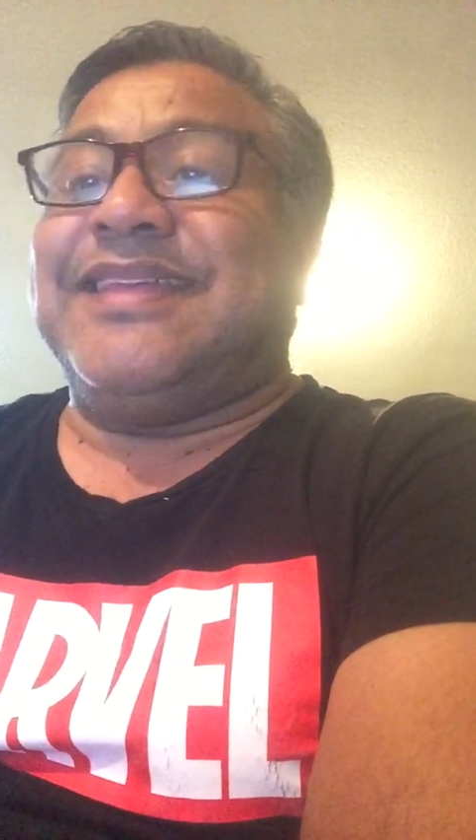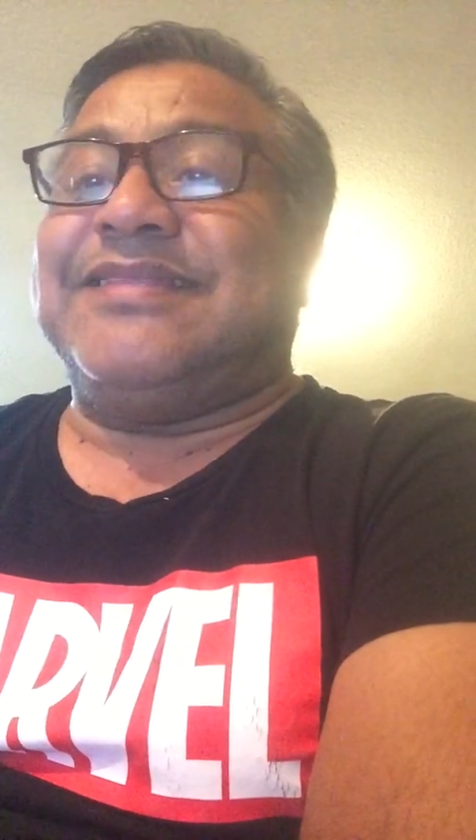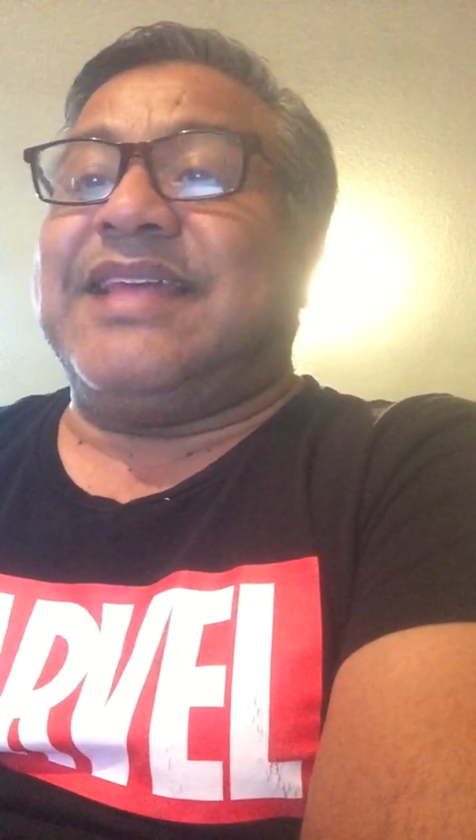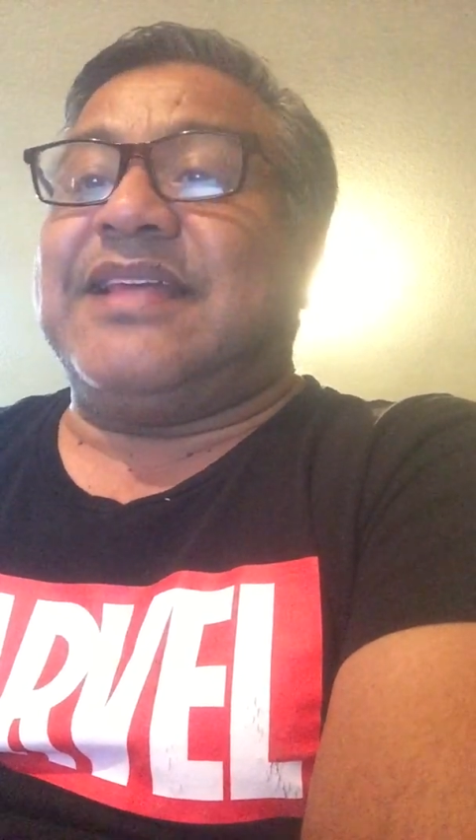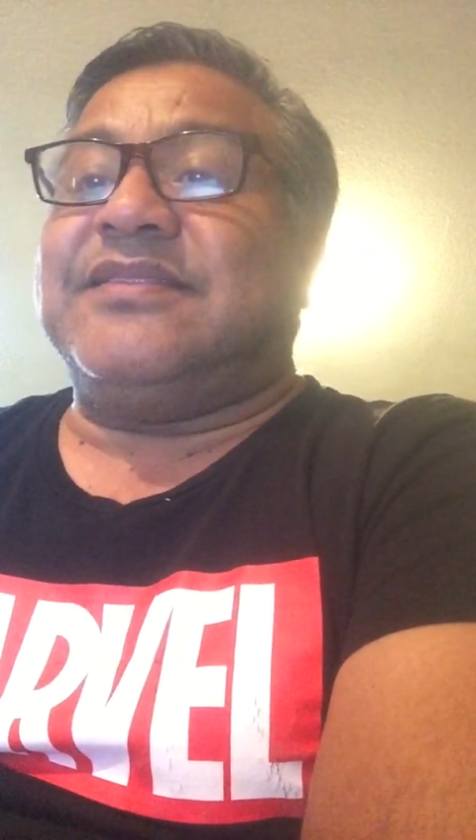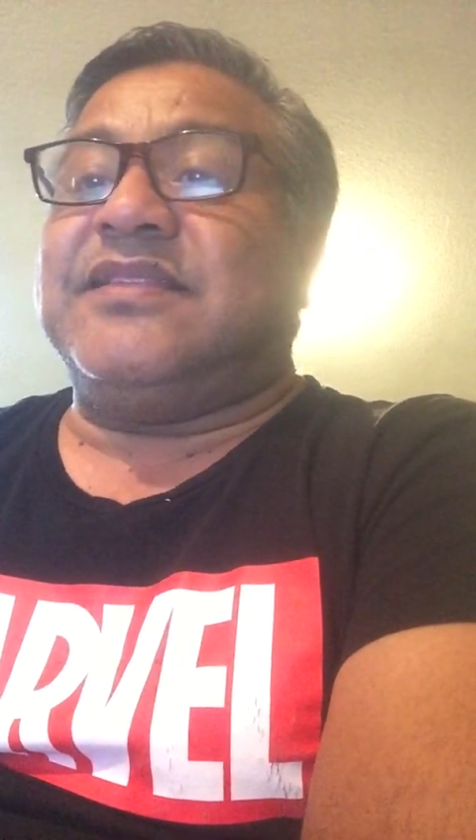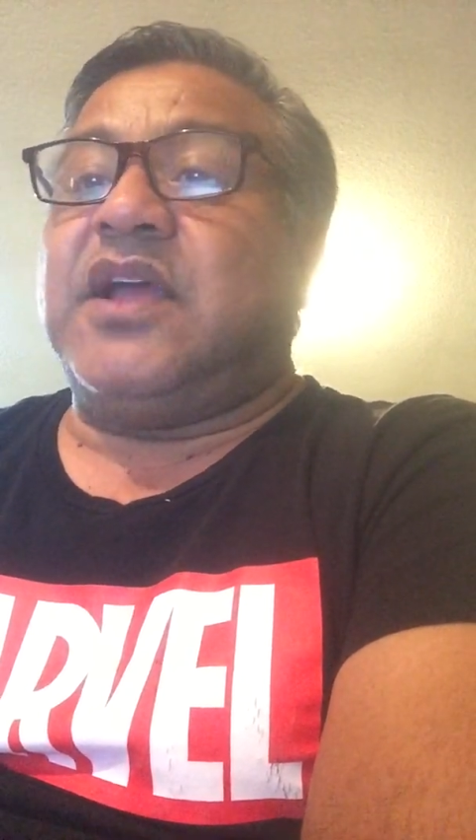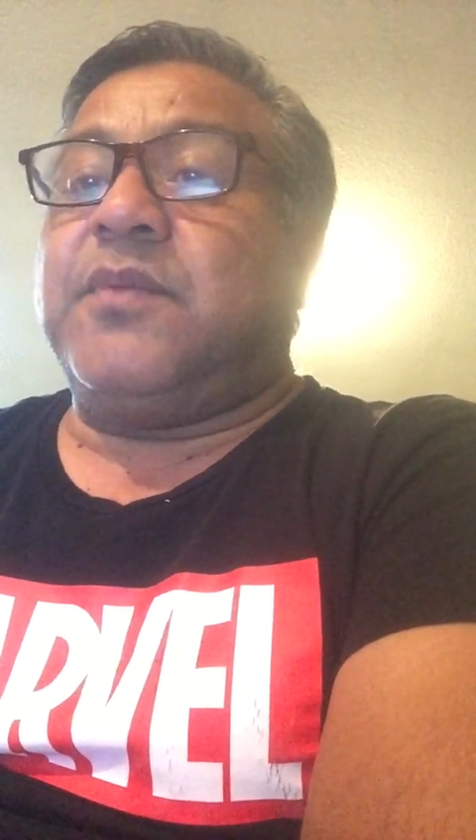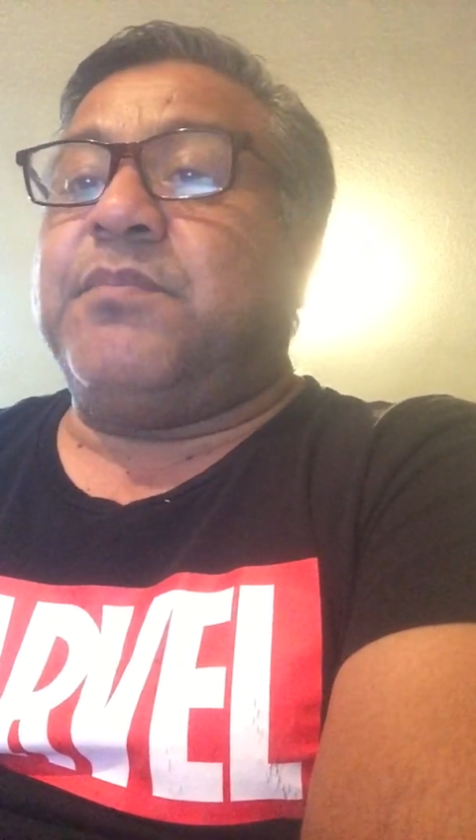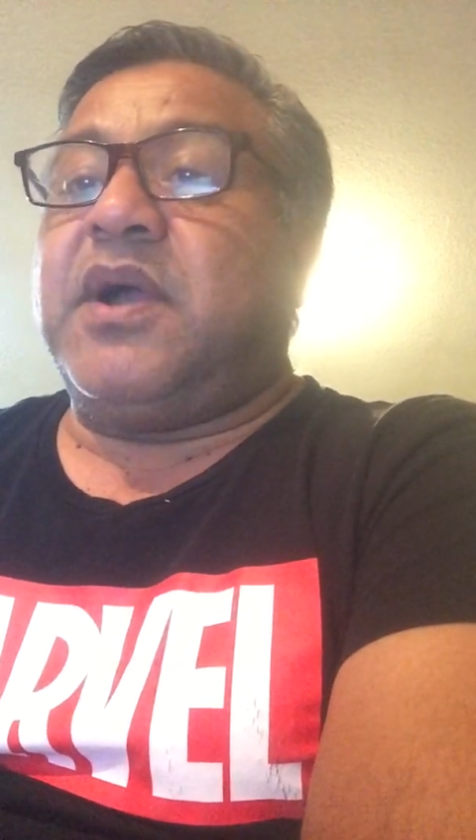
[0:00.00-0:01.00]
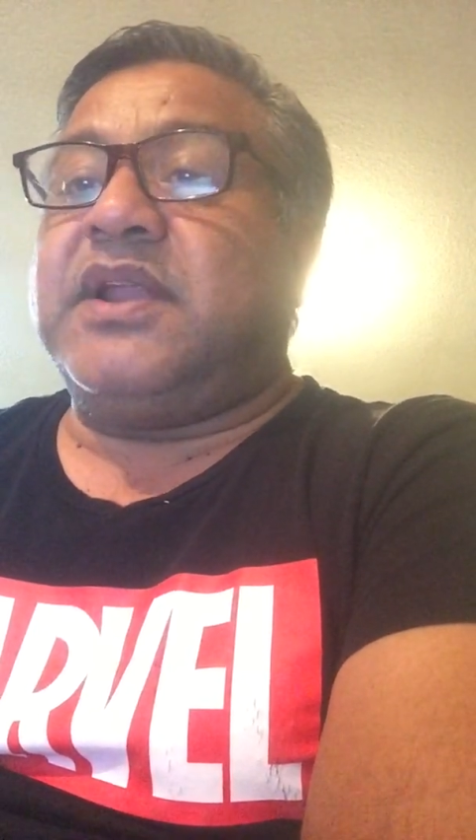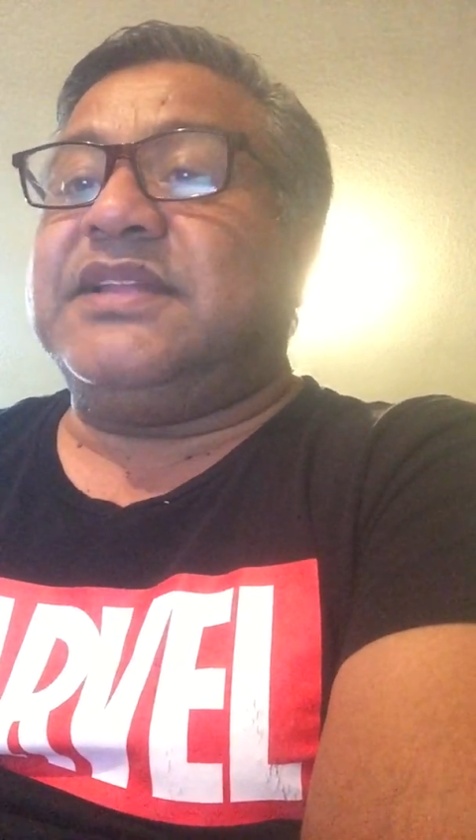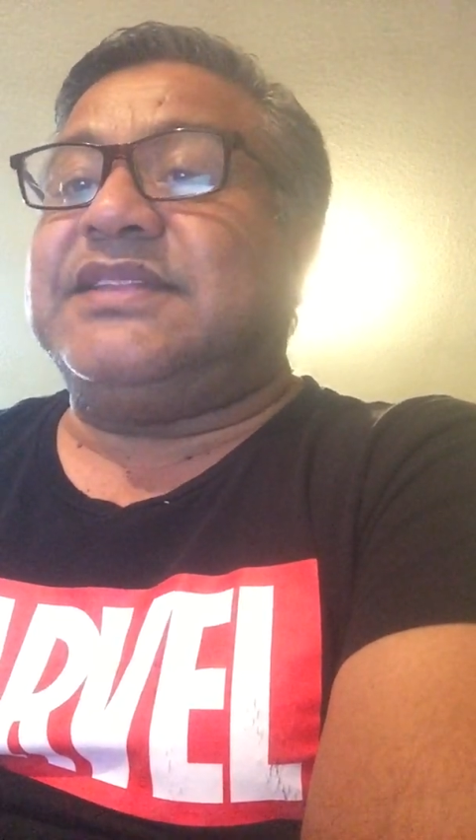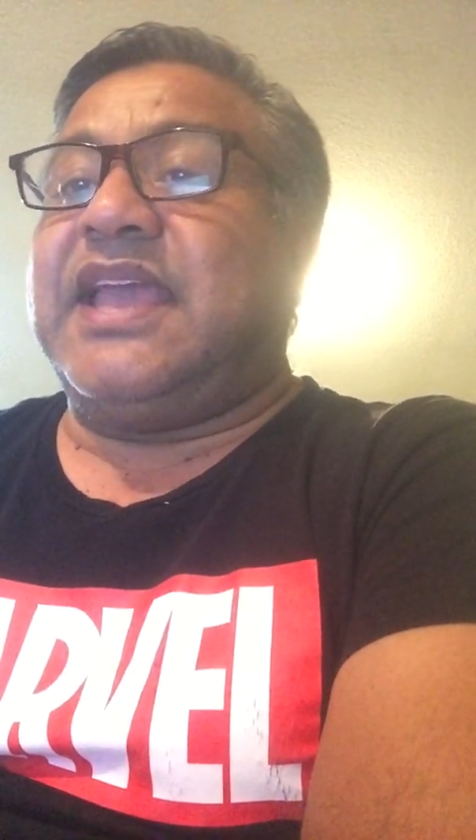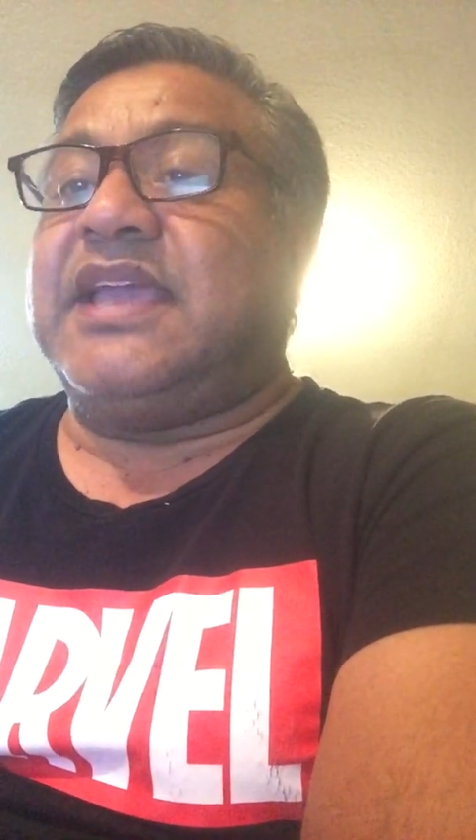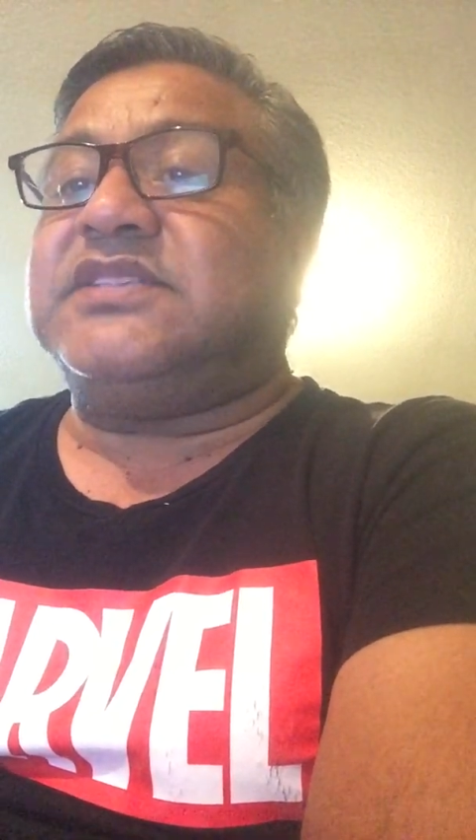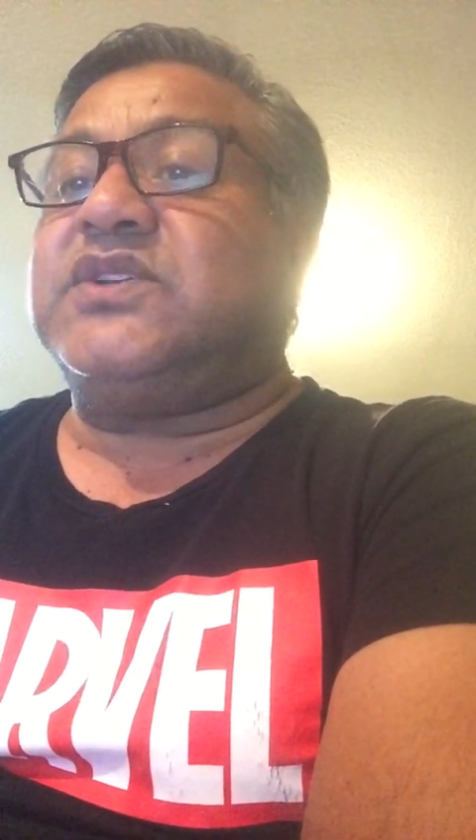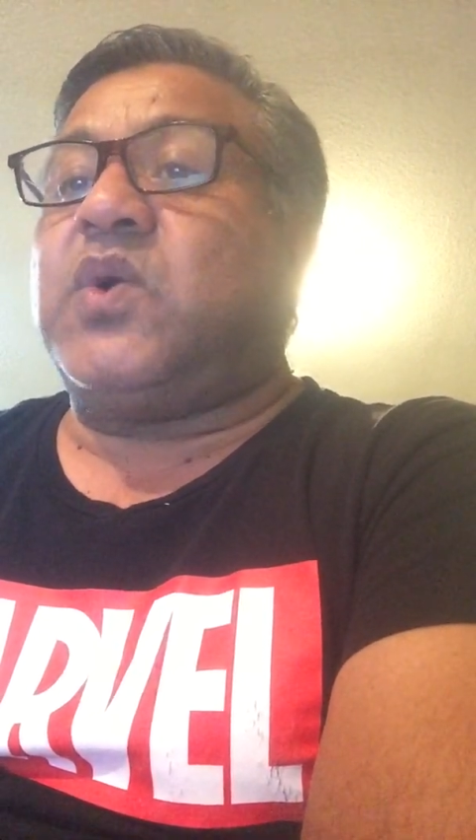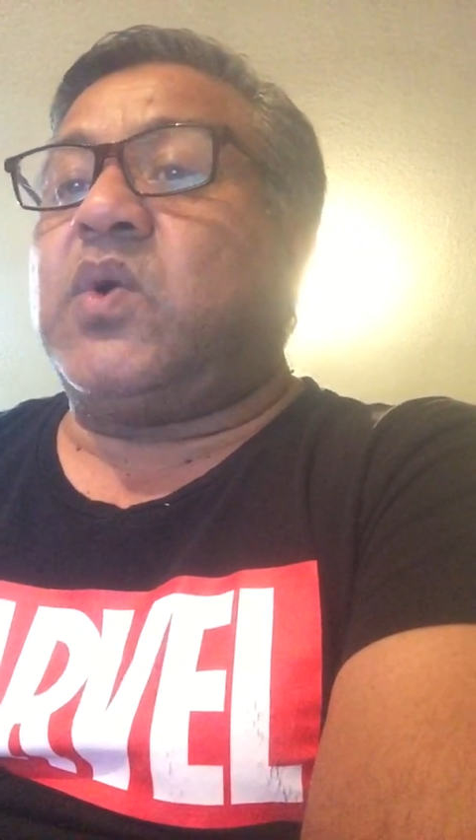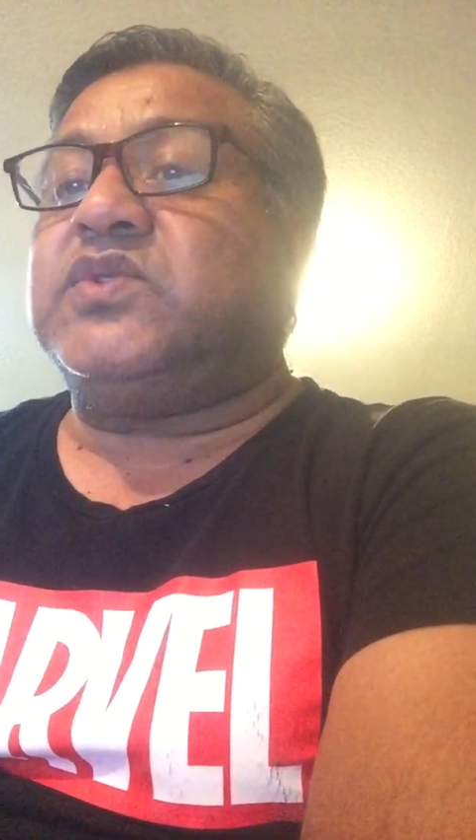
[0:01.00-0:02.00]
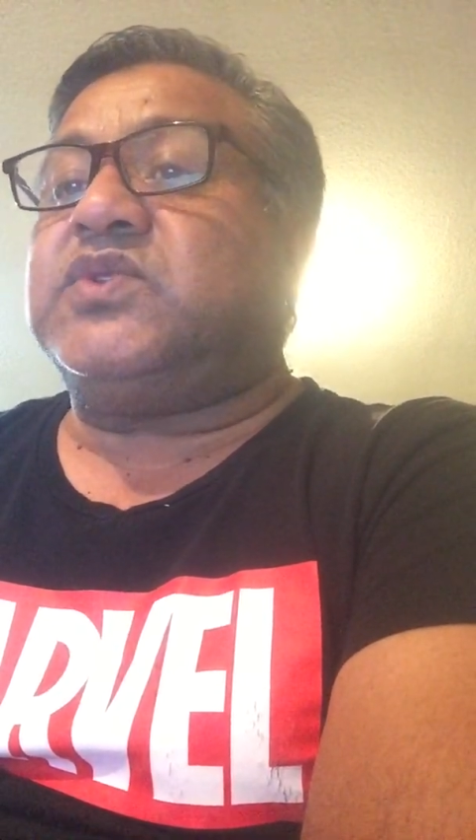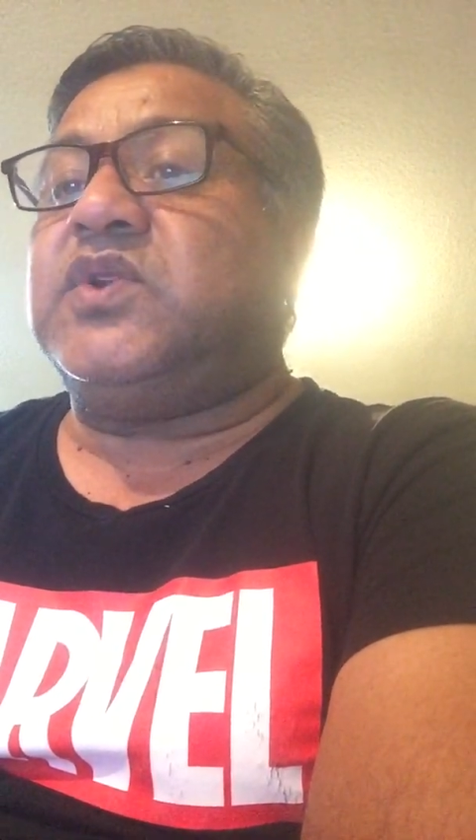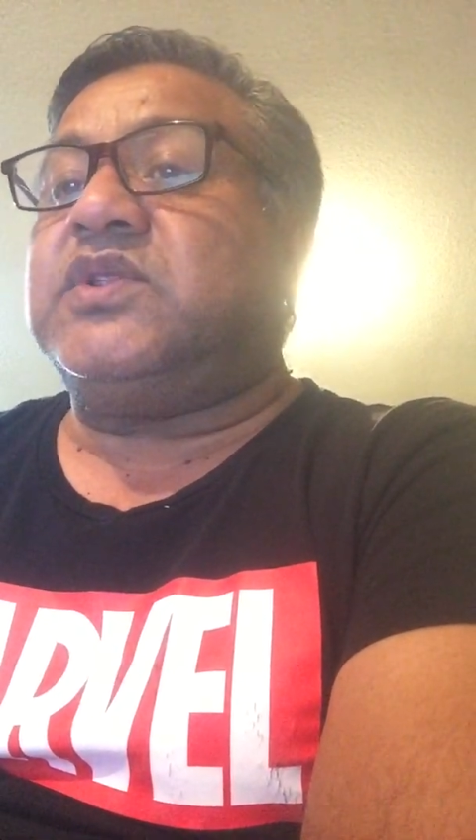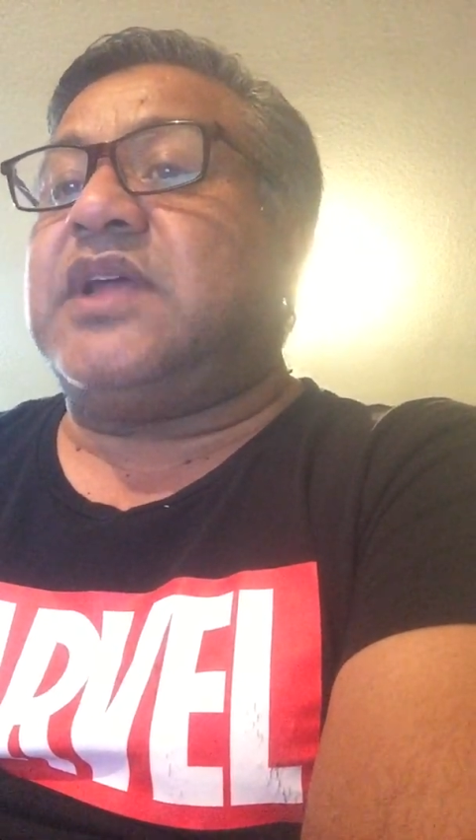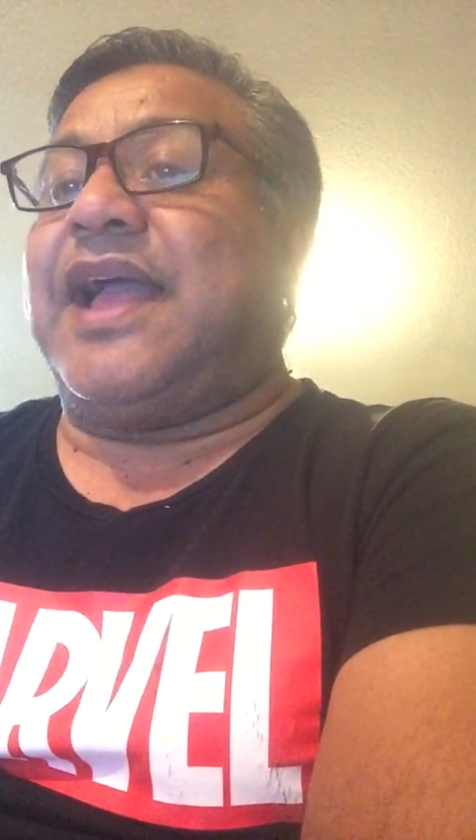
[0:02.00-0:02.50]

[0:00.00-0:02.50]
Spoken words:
that nobody takes control